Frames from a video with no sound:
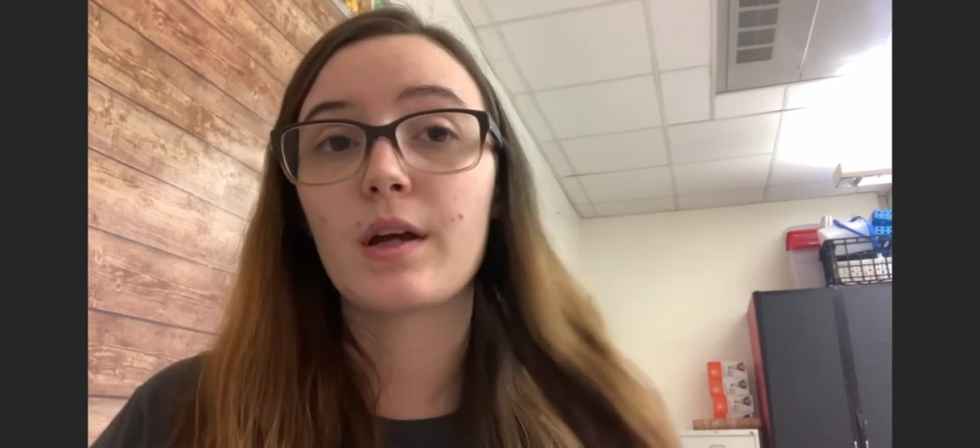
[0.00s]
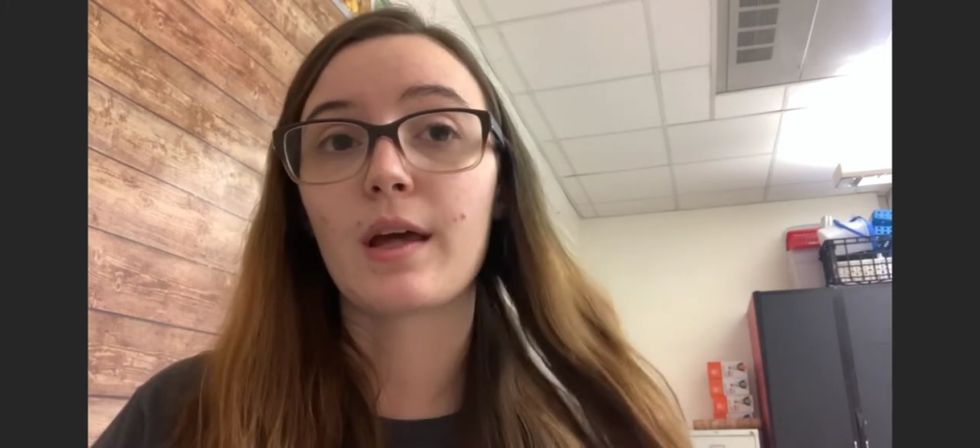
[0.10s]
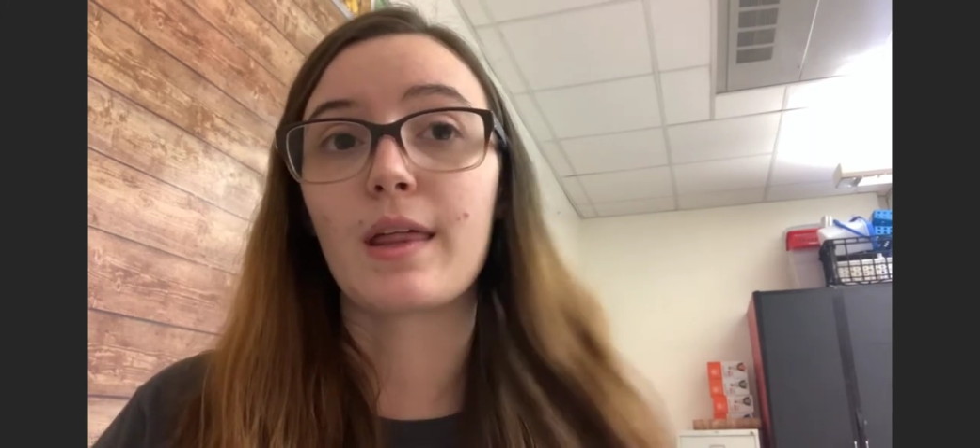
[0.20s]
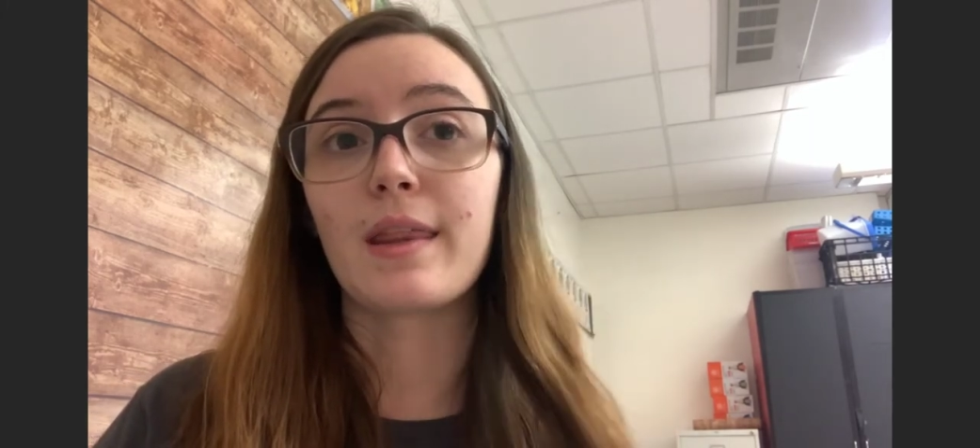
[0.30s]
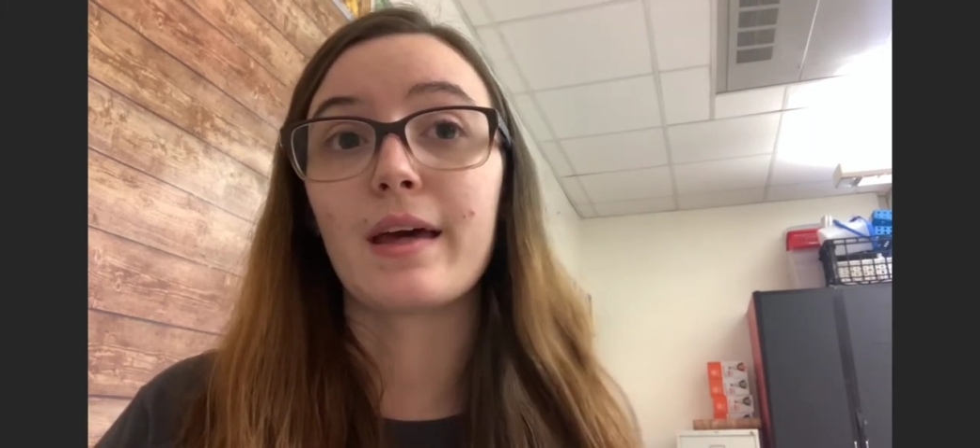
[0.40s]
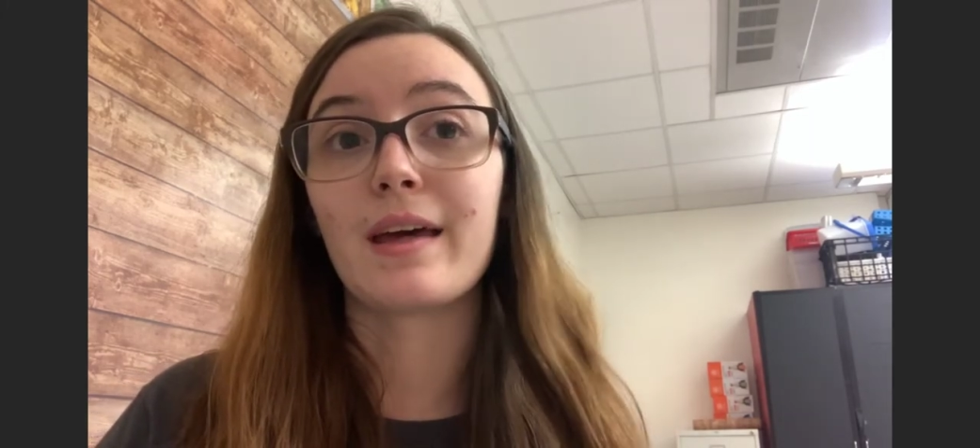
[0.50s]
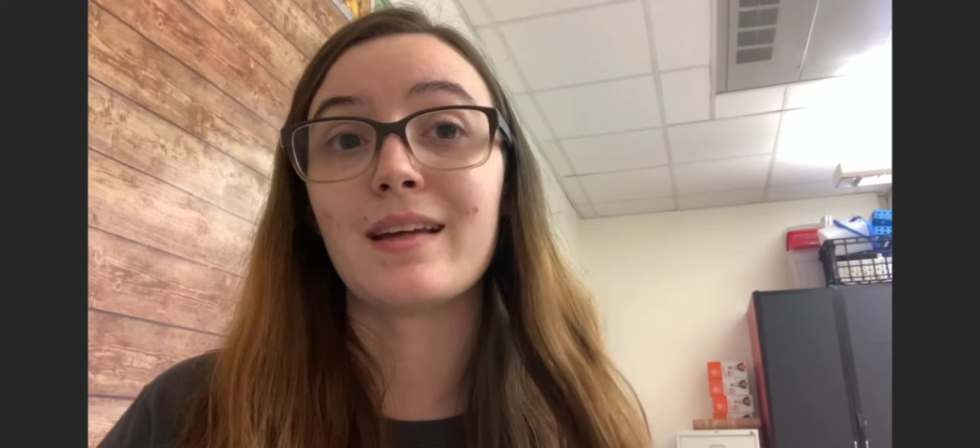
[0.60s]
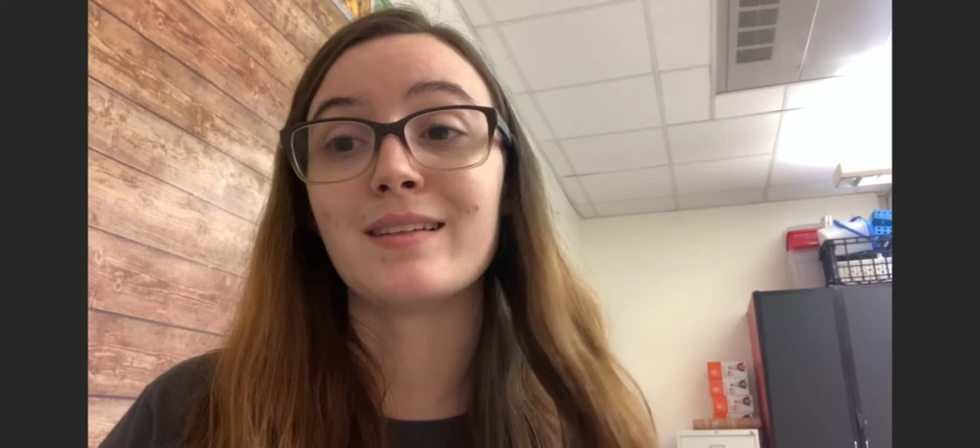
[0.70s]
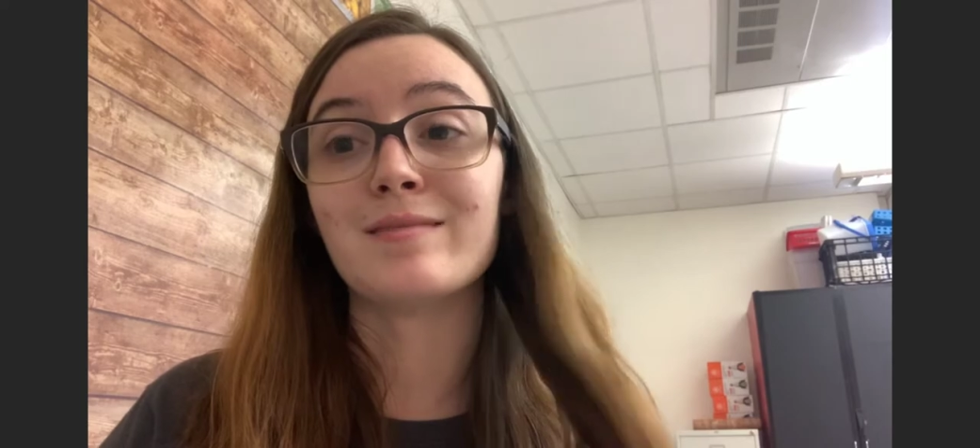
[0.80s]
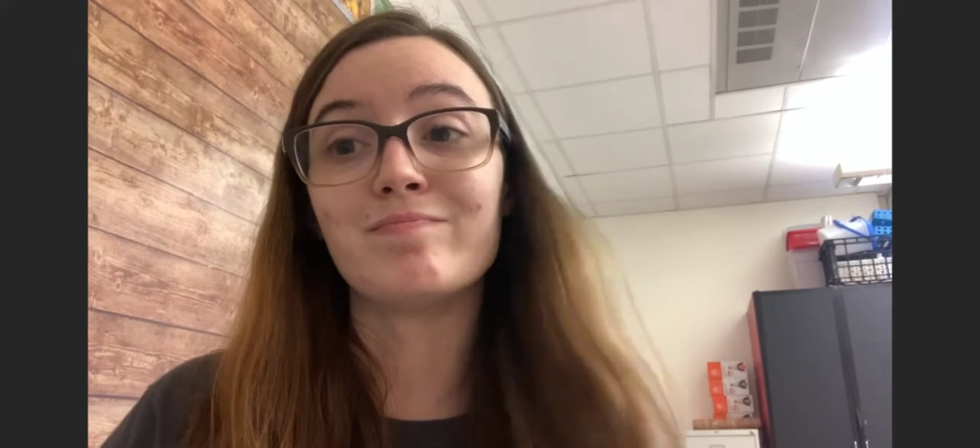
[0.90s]
and
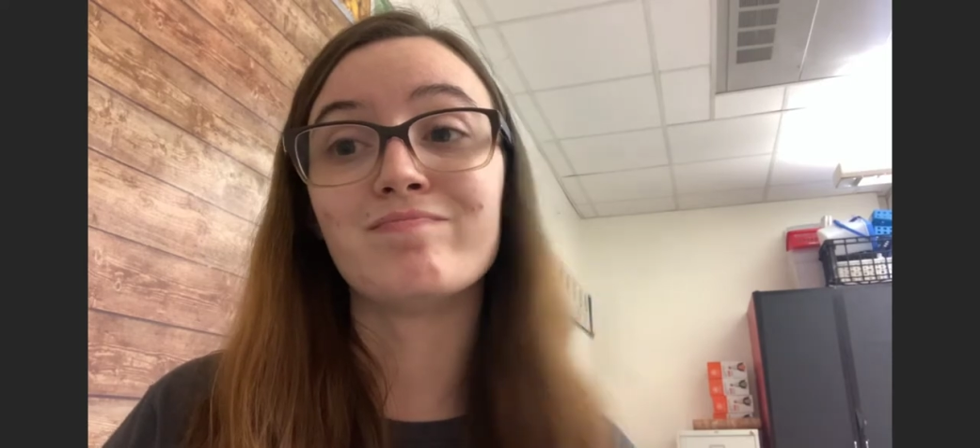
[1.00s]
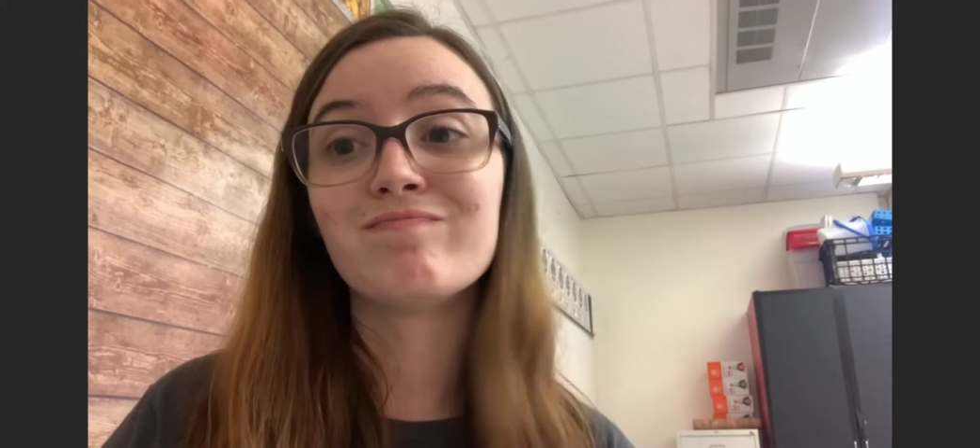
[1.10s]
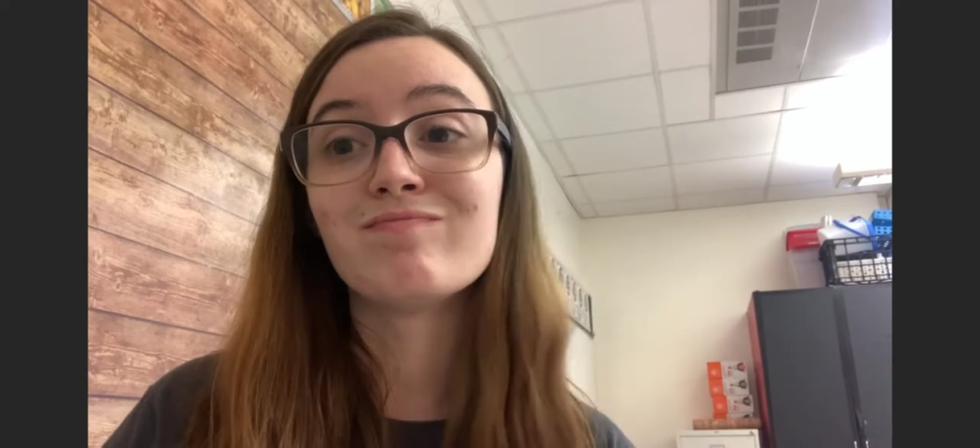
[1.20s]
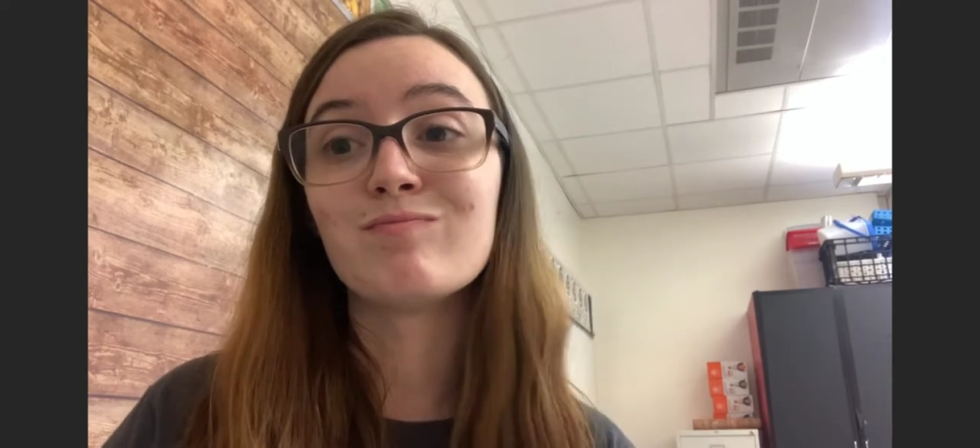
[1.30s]
then